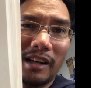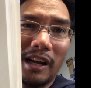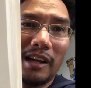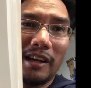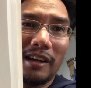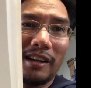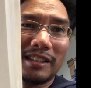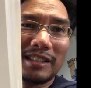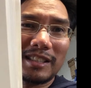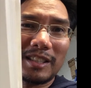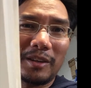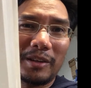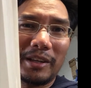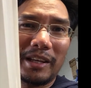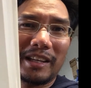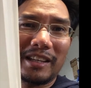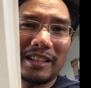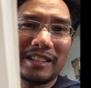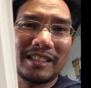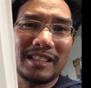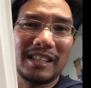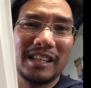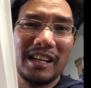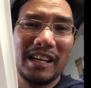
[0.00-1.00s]
So he
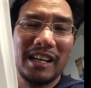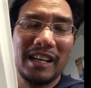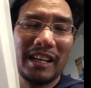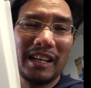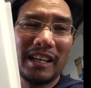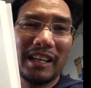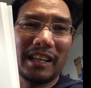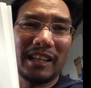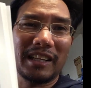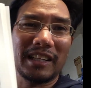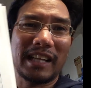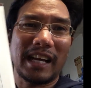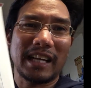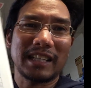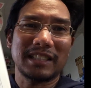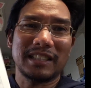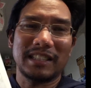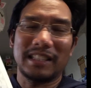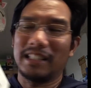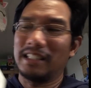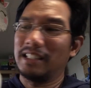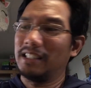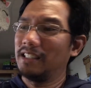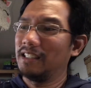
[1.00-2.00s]
could
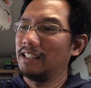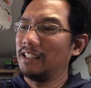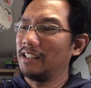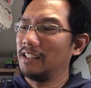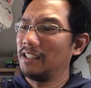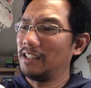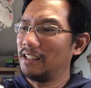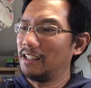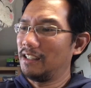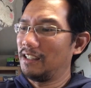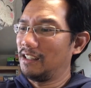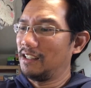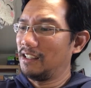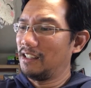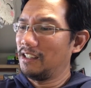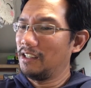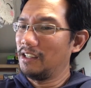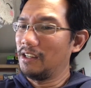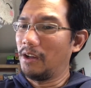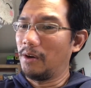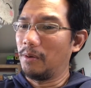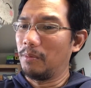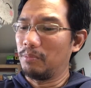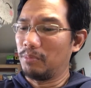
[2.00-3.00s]
actually,
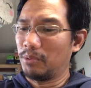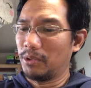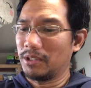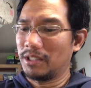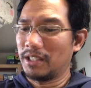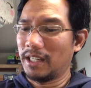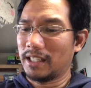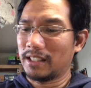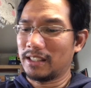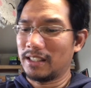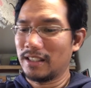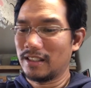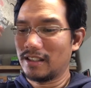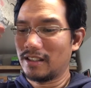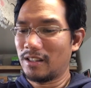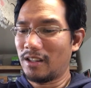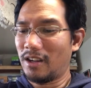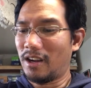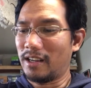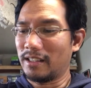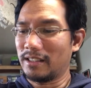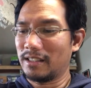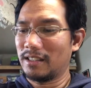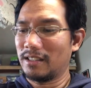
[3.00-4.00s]
project his
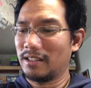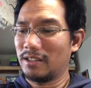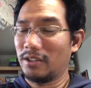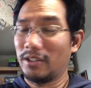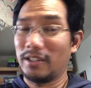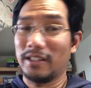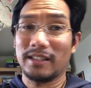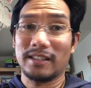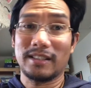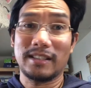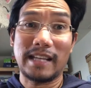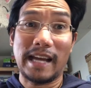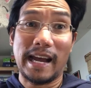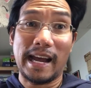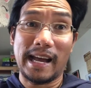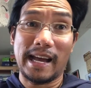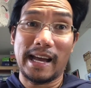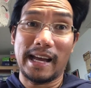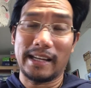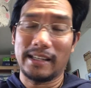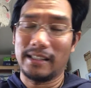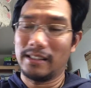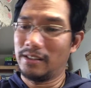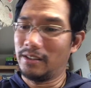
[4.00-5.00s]
thoughts to his
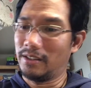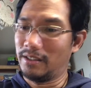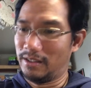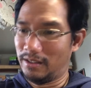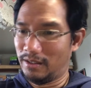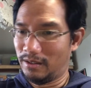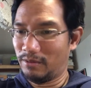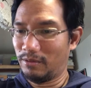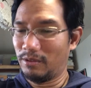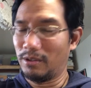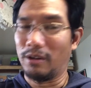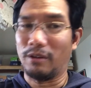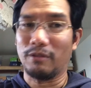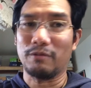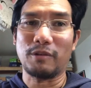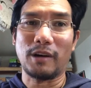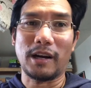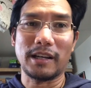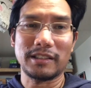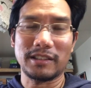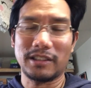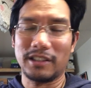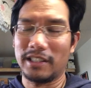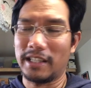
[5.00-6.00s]
dad, to his,
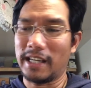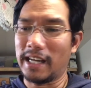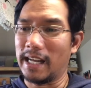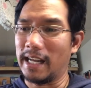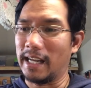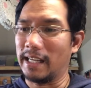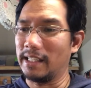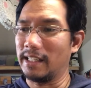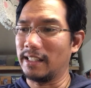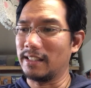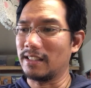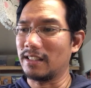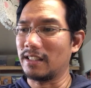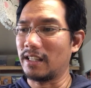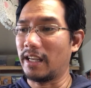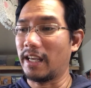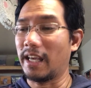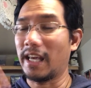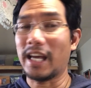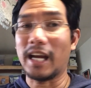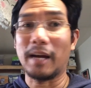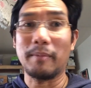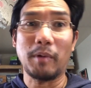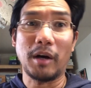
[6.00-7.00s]
foster dad, and say, hey,
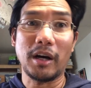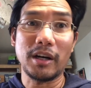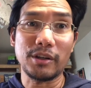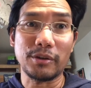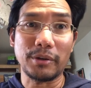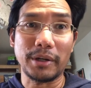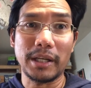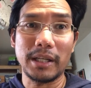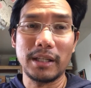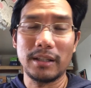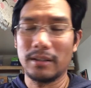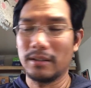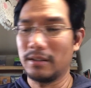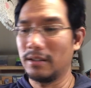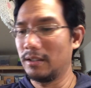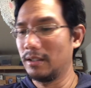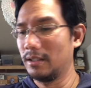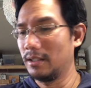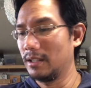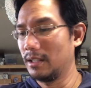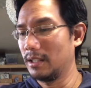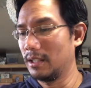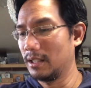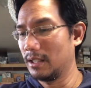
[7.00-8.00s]
I'm hungry.
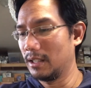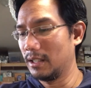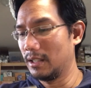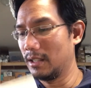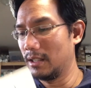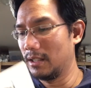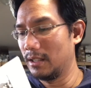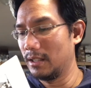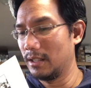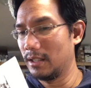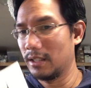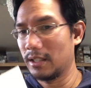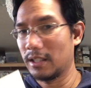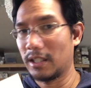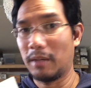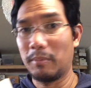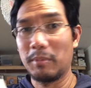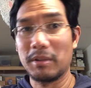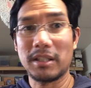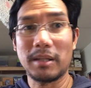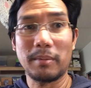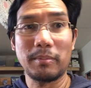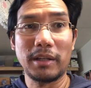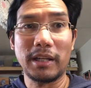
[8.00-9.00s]
Give me
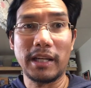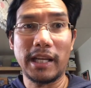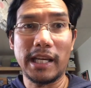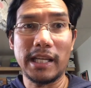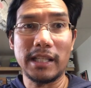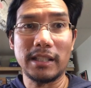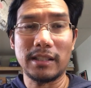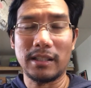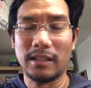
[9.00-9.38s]
something to eat.